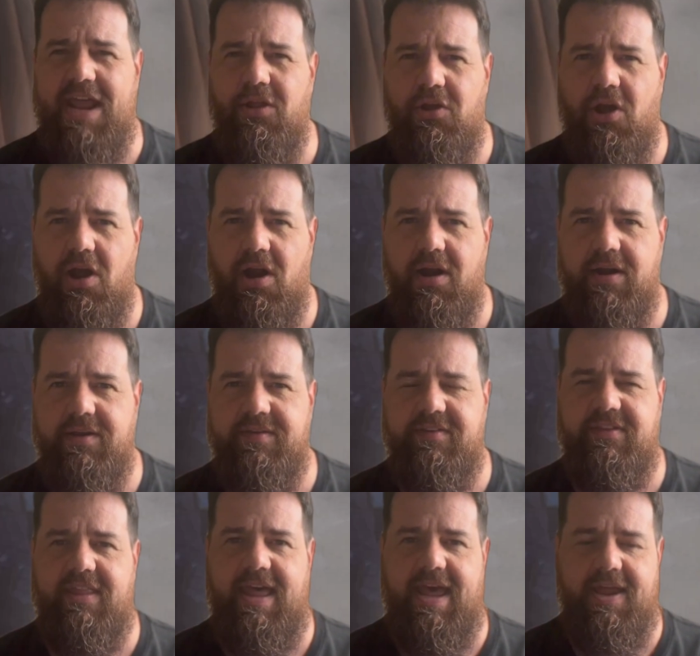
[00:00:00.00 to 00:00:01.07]
cards
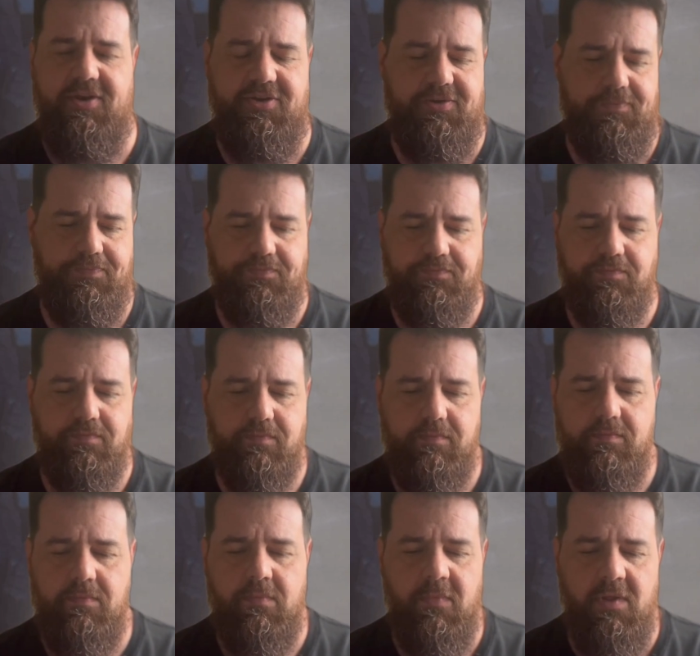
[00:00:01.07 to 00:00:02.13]
that
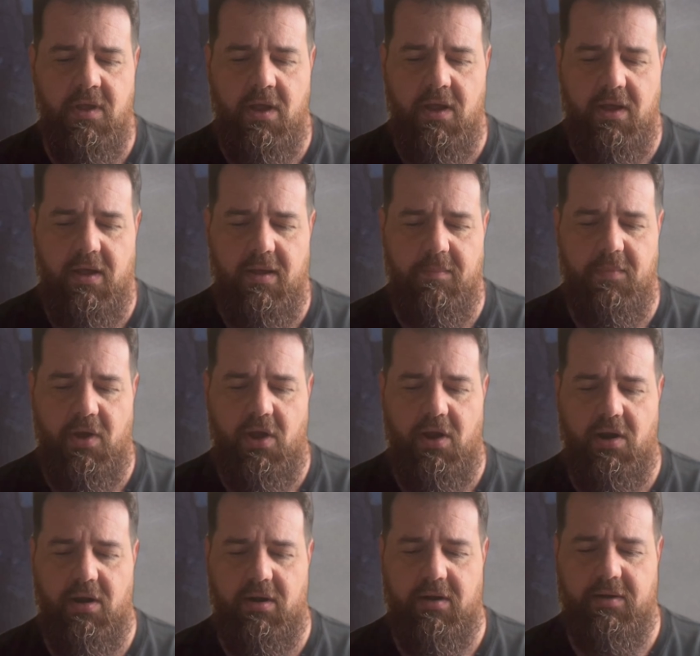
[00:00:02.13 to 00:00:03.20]

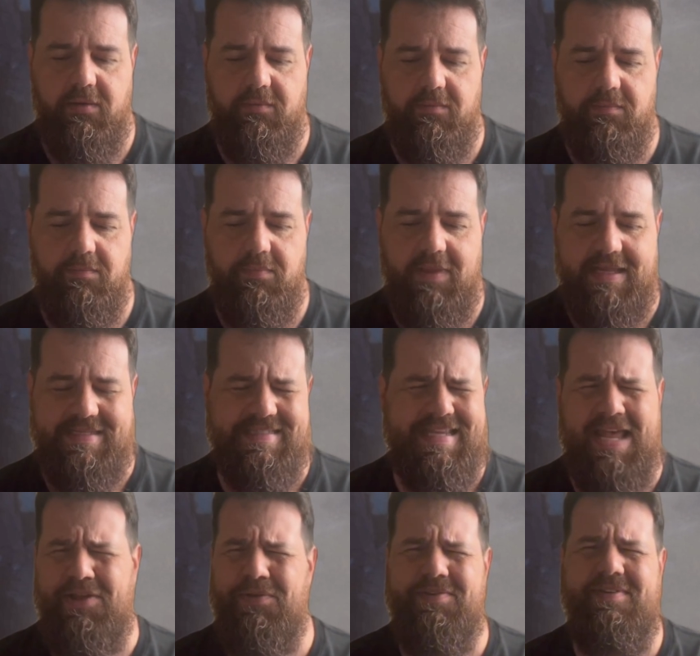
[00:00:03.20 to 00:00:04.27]
are like
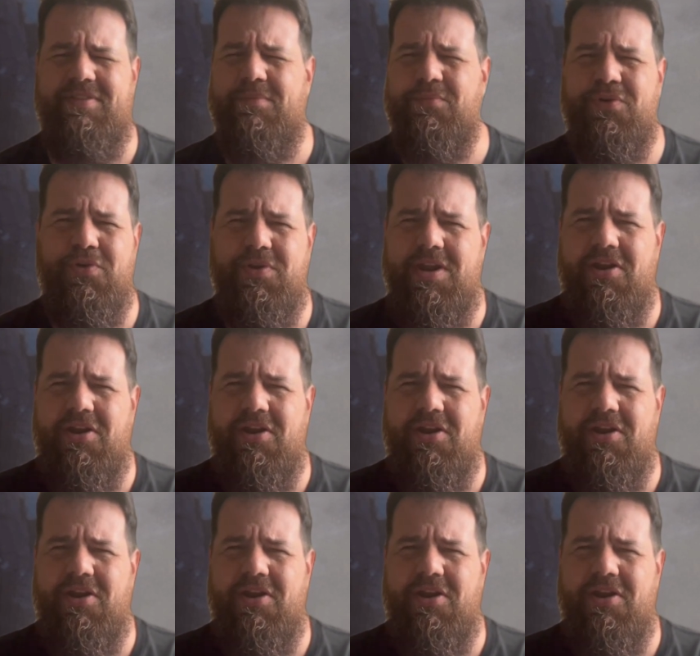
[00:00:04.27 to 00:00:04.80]
cycles of the moon and